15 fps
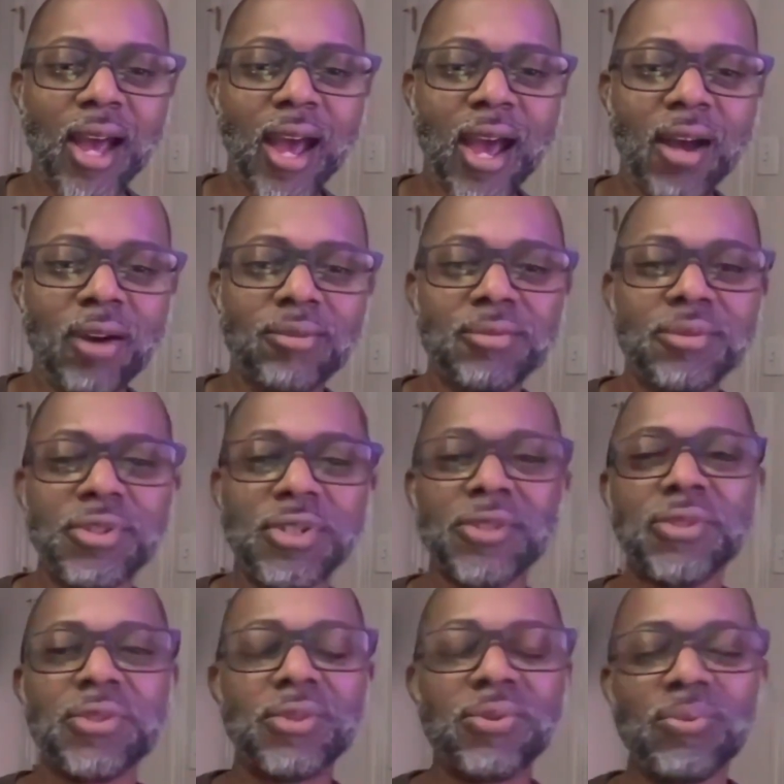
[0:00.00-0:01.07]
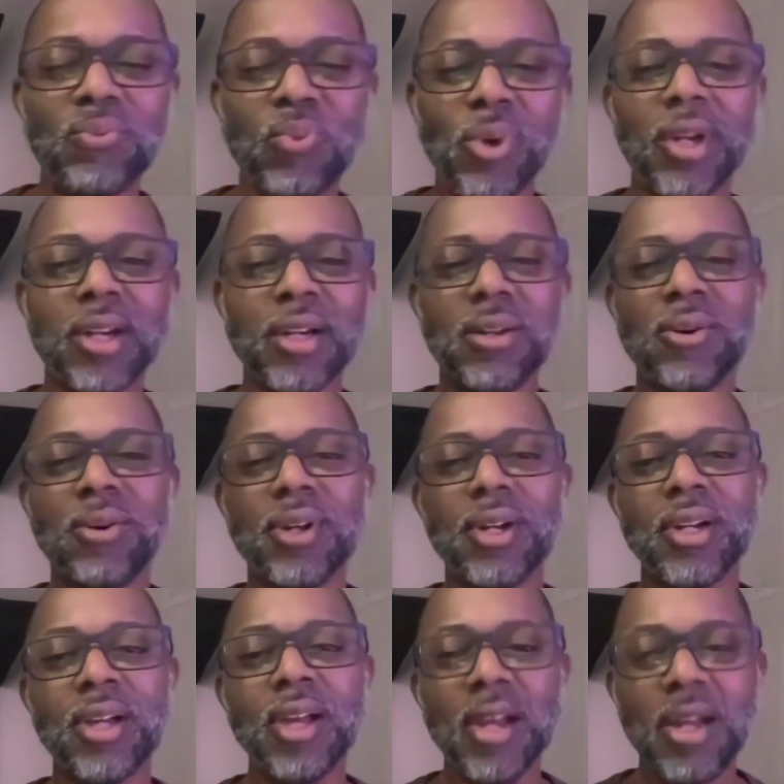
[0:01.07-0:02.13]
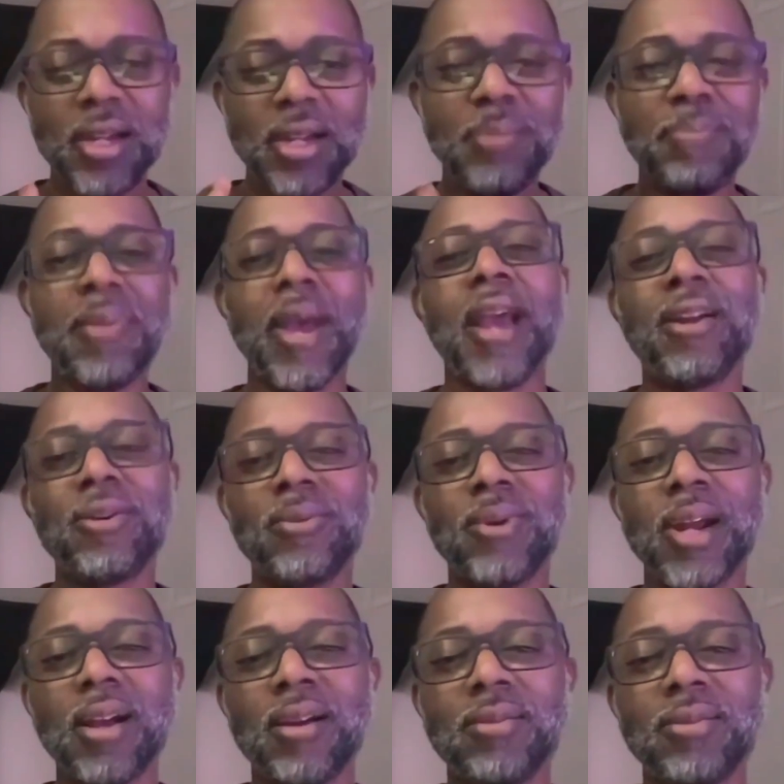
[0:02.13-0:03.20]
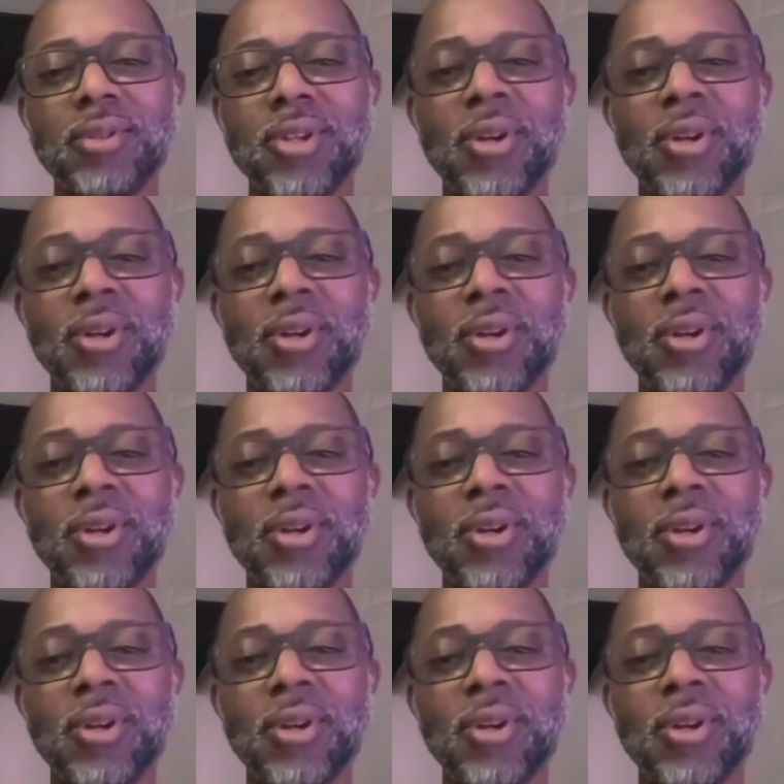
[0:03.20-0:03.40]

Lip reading: out just working on the background.